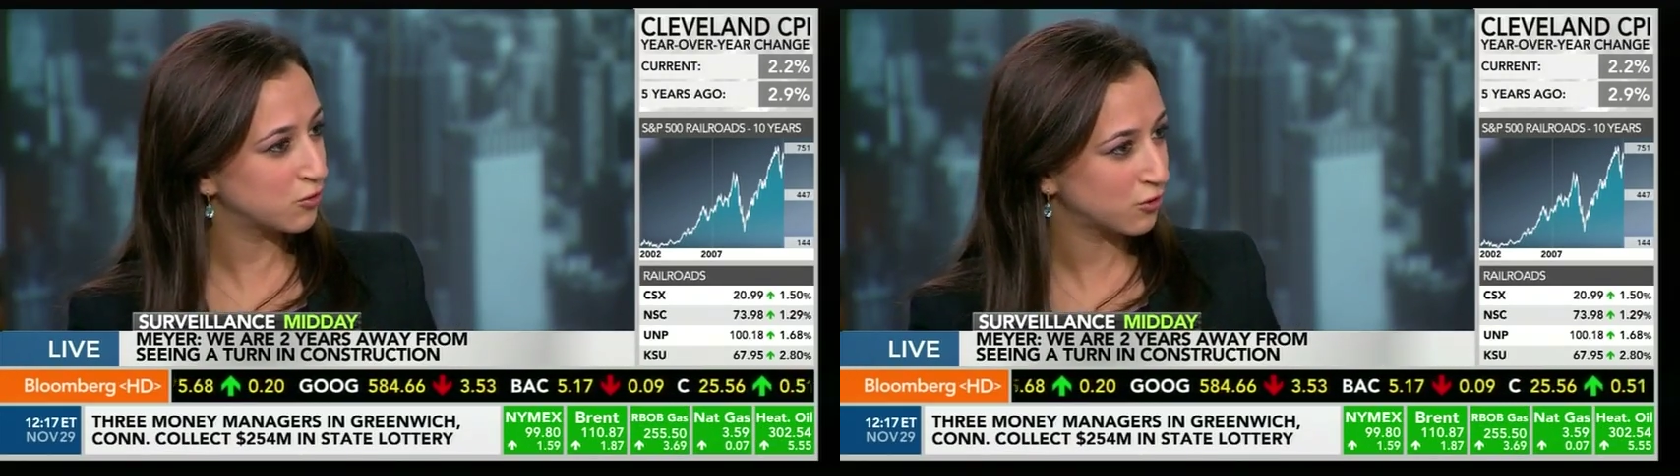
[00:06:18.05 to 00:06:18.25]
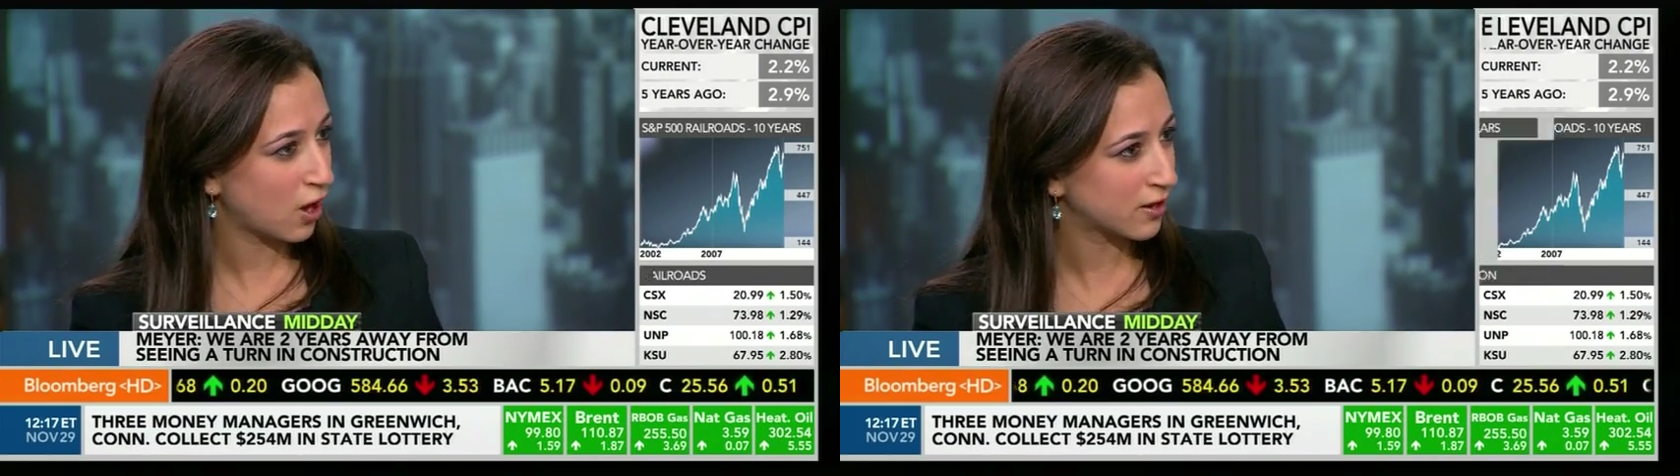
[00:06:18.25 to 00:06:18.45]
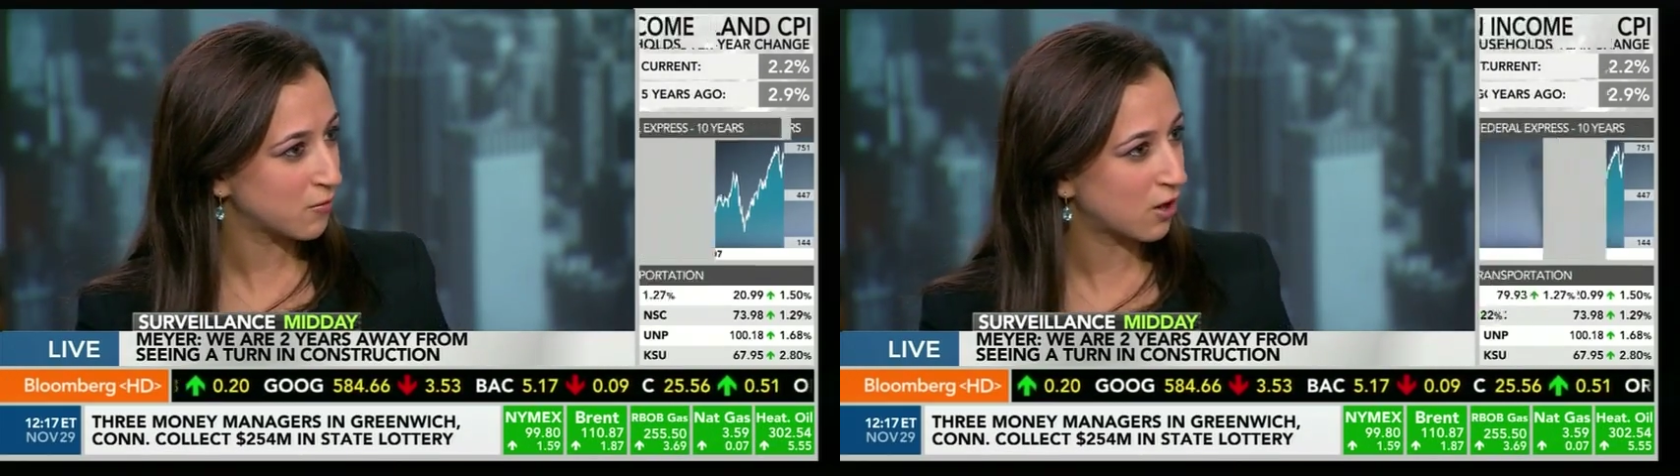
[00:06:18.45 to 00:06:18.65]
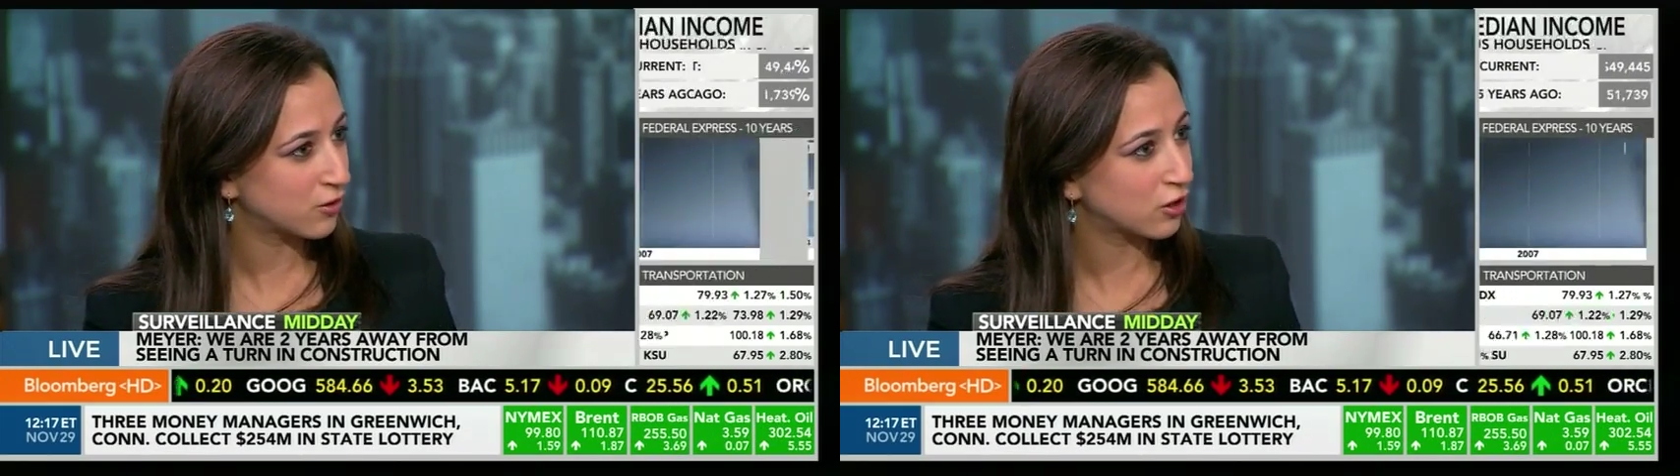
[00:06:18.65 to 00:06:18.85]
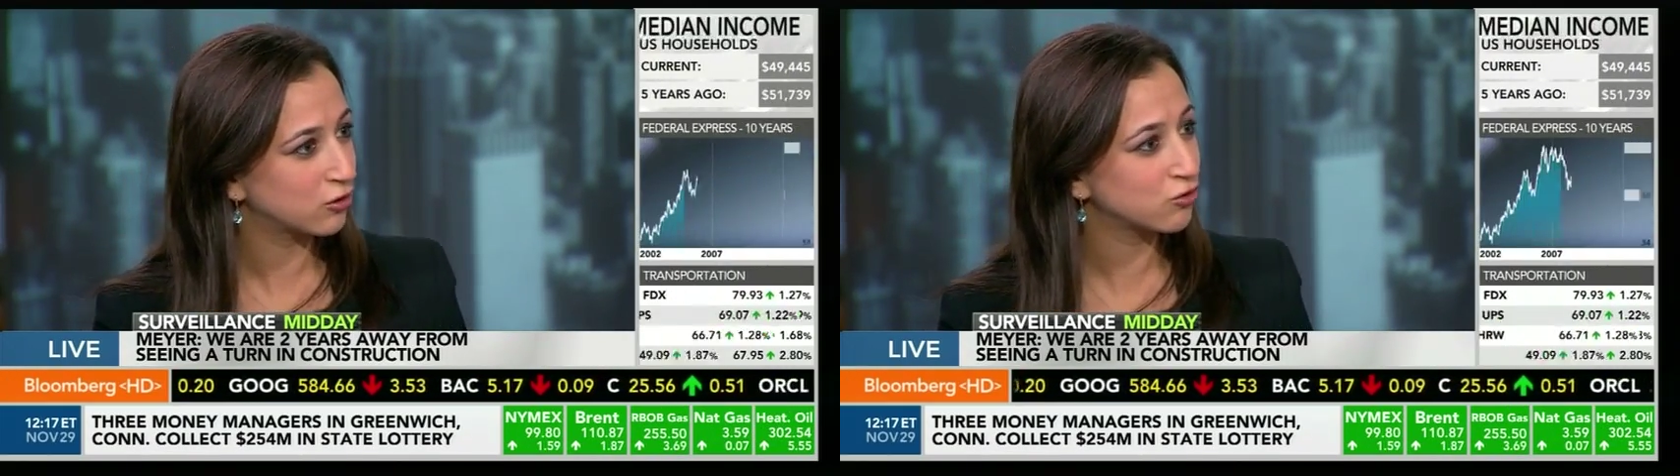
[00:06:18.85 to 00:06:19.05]
You were talking about
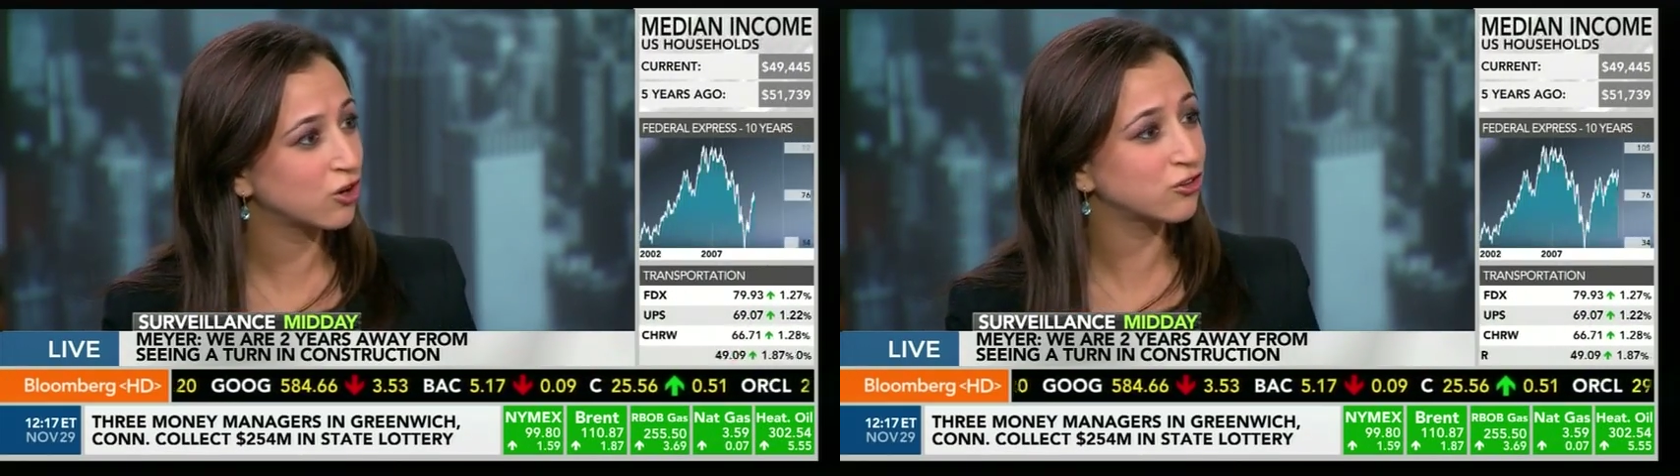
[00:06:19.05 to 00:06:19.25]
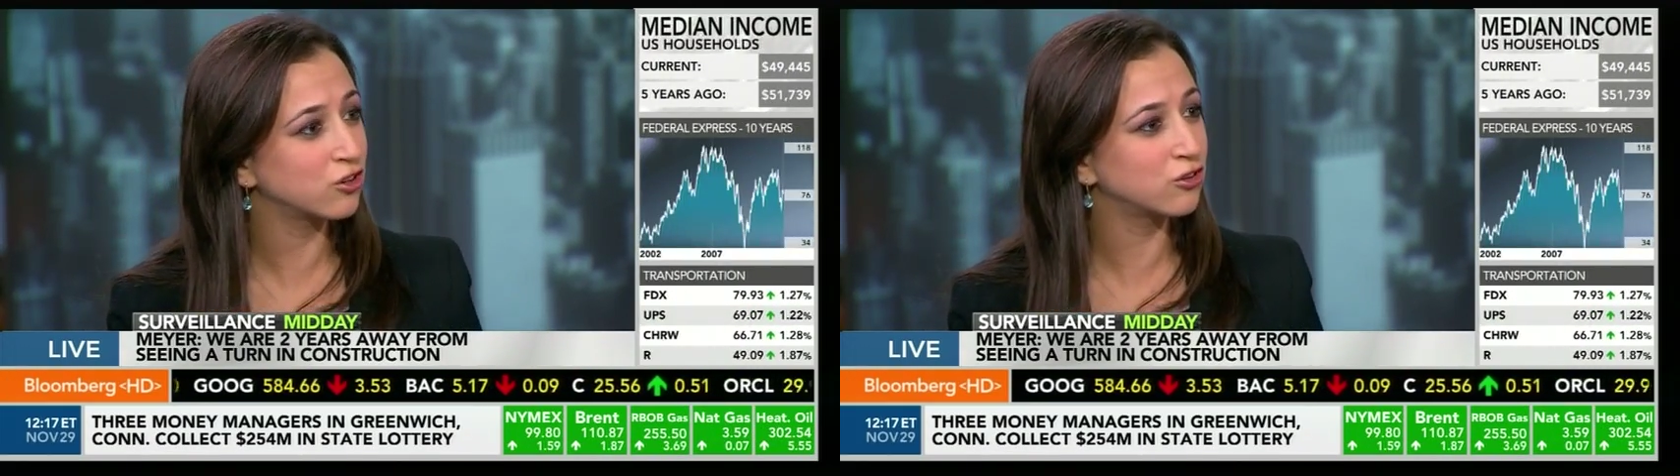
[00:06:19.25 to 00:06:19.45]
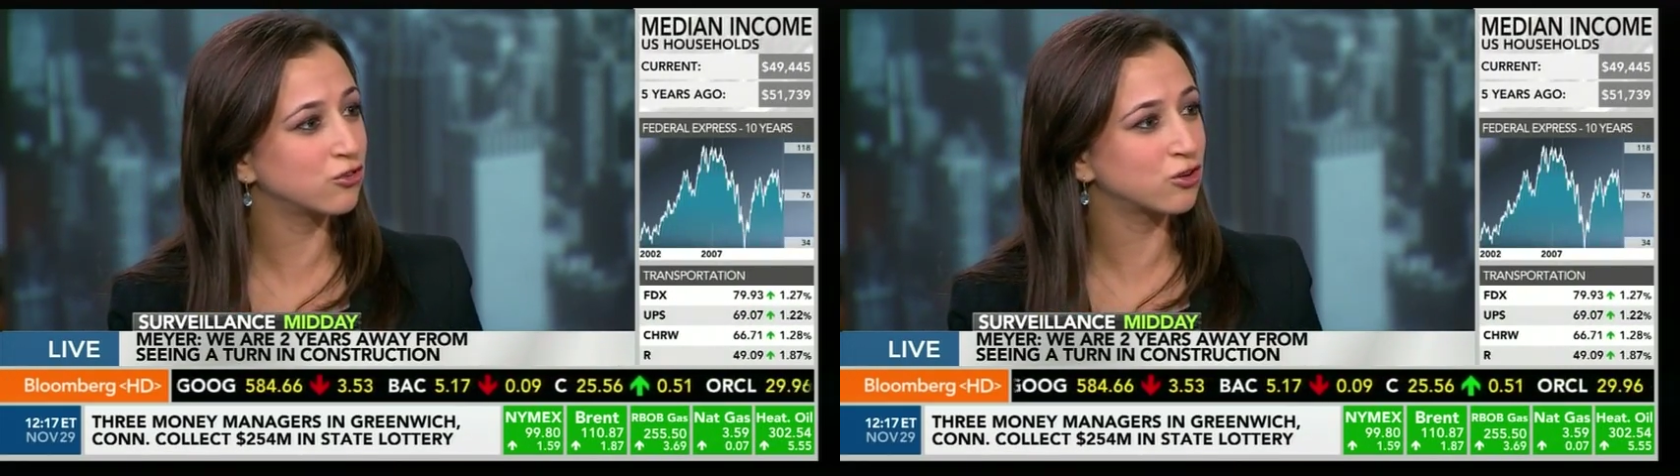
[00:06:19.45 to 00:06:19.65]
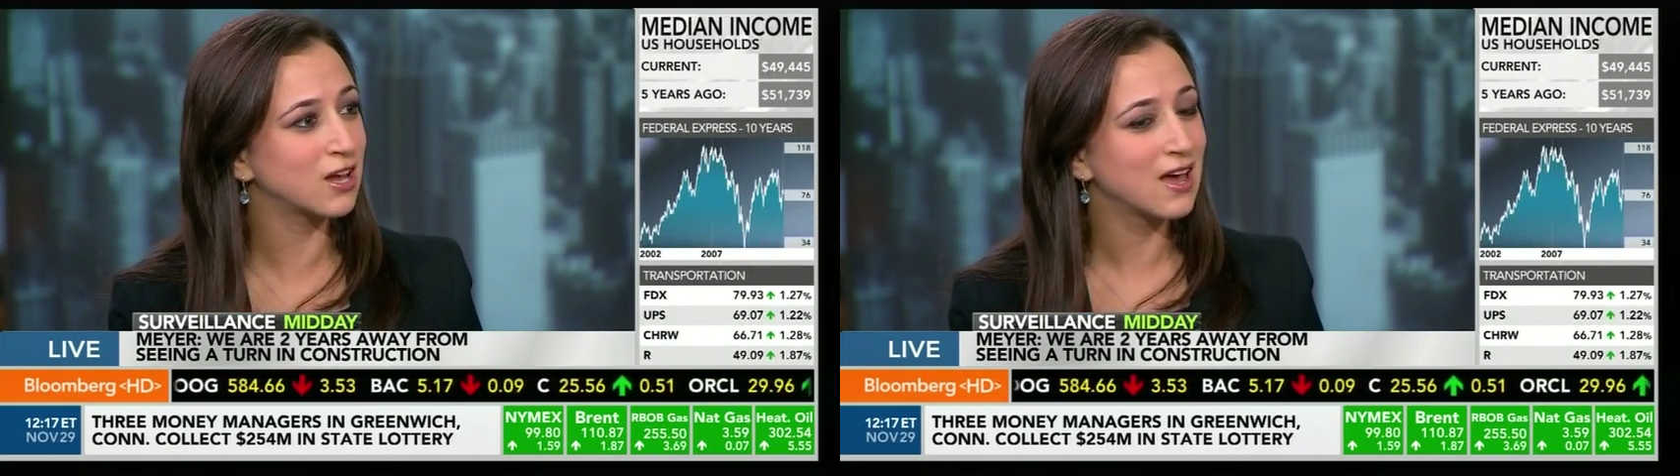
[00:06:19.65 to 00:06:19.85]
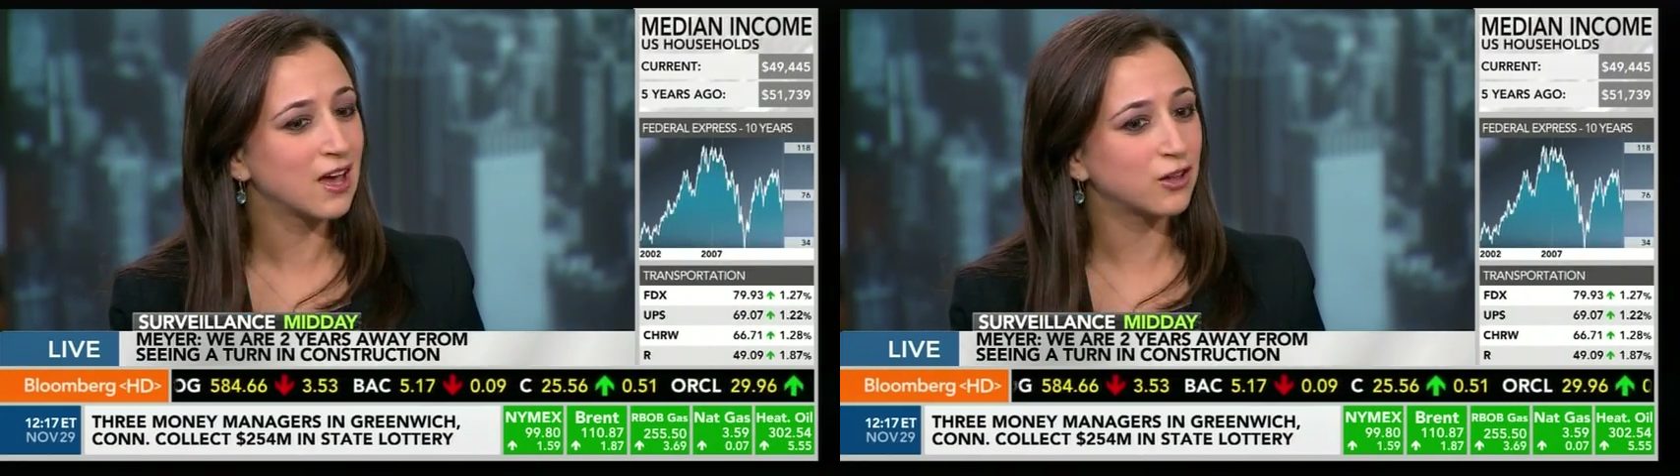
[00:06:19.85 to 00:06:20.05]
in the mm -hmm. construction industry.